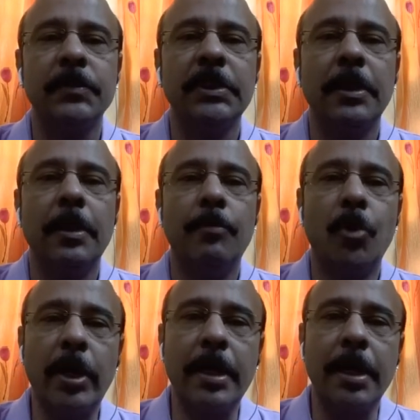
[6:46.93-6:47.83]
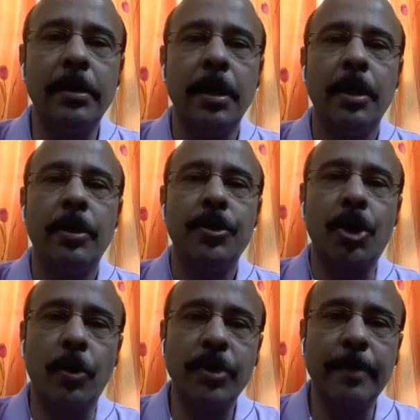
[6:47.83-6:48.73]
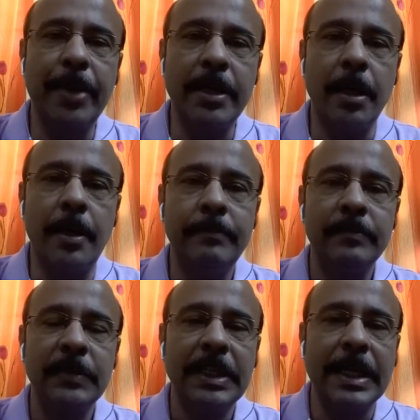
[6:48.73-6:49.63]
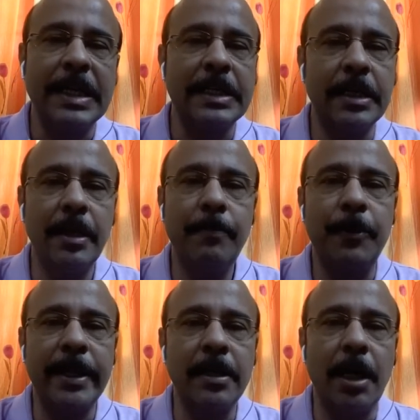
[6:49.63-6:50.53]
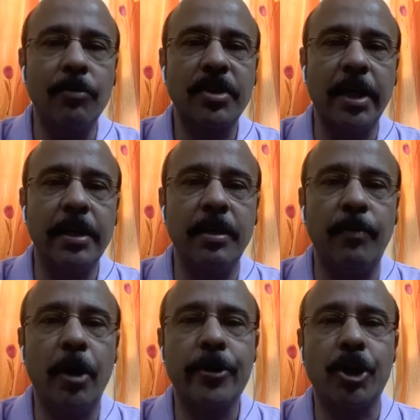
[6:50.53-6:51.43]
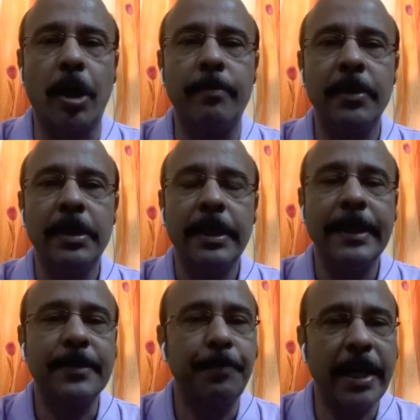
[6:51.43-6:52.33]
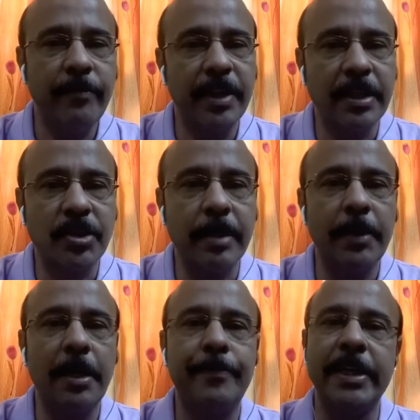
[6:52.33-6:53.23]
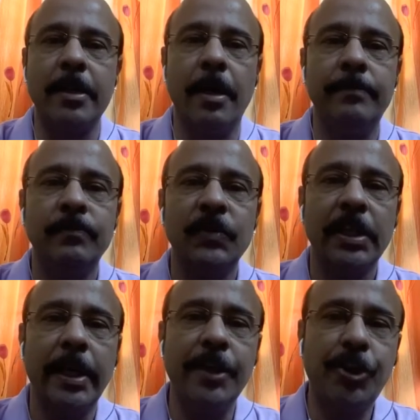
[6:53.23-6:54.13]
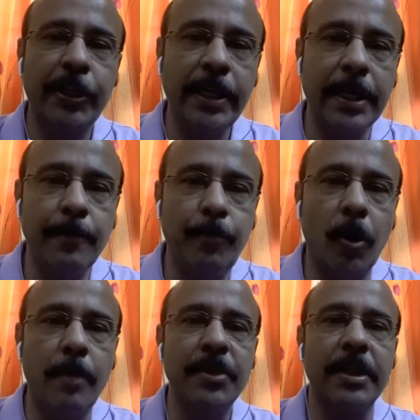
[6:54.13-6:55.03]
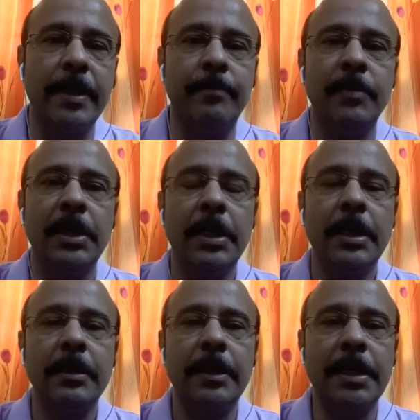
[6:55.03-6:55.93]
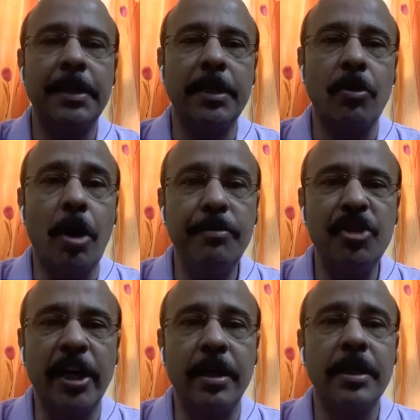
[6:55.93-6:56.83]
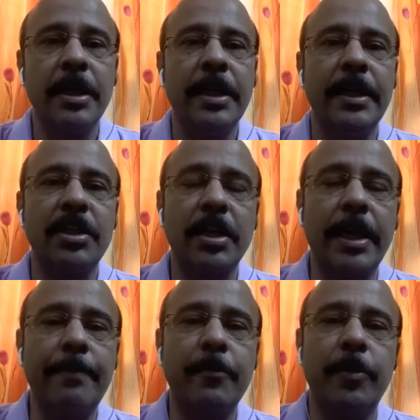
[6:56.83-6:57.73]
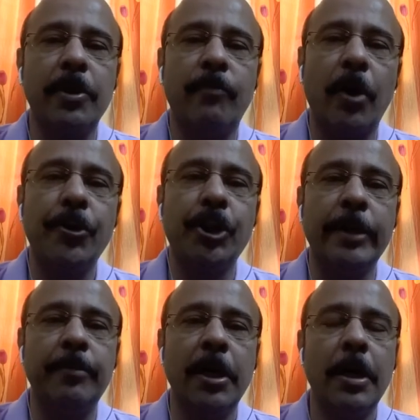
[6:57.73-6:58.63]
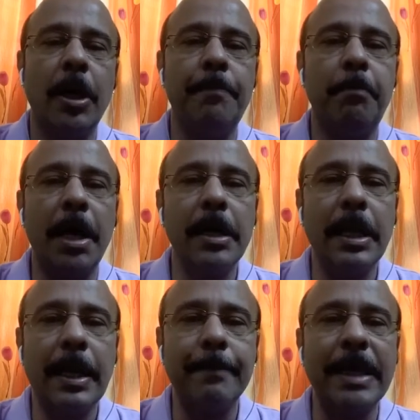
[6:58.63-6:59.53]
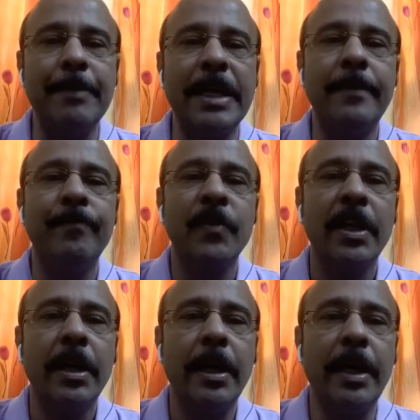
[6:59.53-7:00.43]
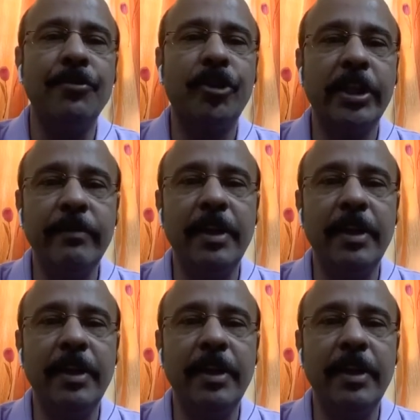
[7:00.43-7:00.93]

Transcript: Murugan draws a figure, and a girl playing outside the workshop is playing with a similar figure, and she informs him that that object is kept for the worship of Mangala Bibi, and she will